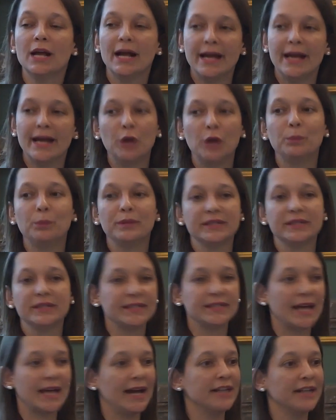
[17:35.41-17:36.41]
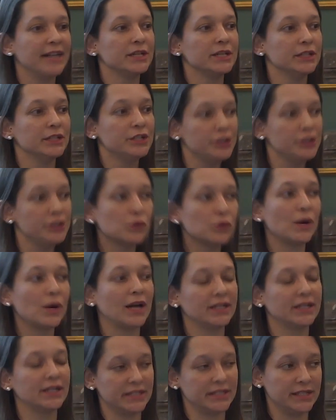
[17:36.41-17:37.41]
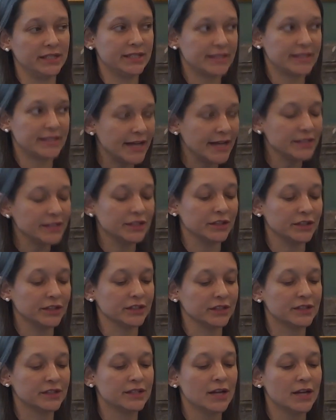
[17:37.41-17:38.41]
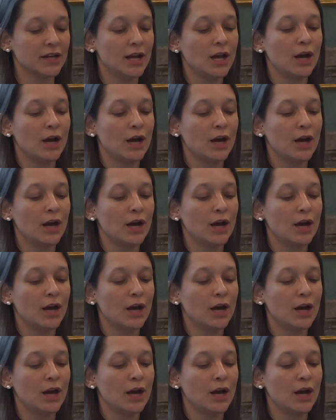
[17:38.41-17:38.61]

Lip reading: help us set new quality standards